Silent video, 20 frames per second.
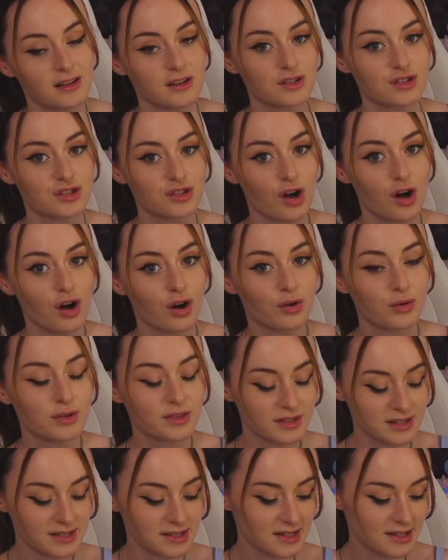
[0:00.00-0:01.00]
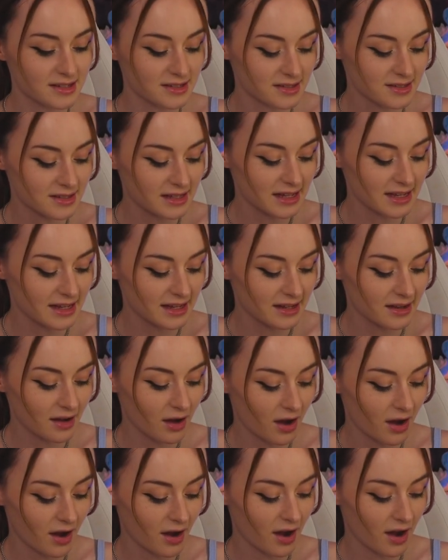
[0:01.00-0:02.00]
So this is the,
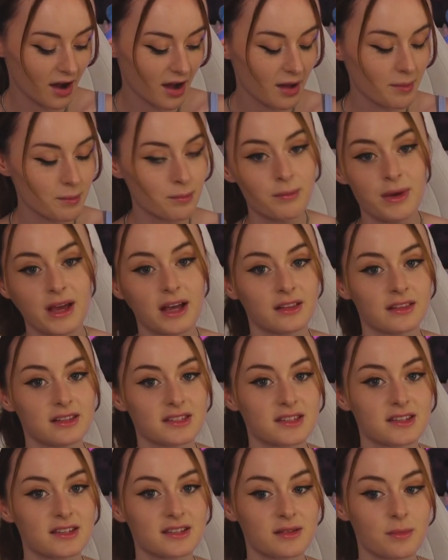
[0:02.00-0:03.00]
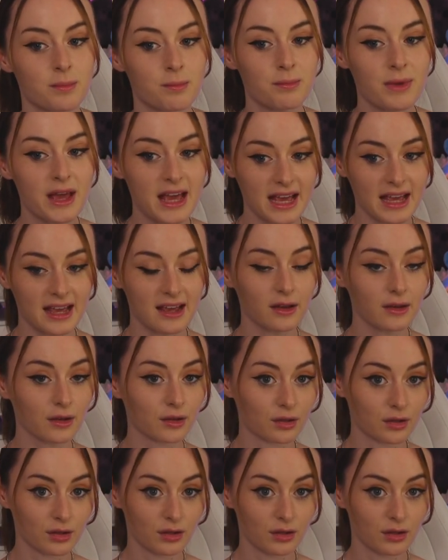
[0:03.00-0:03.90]
this is me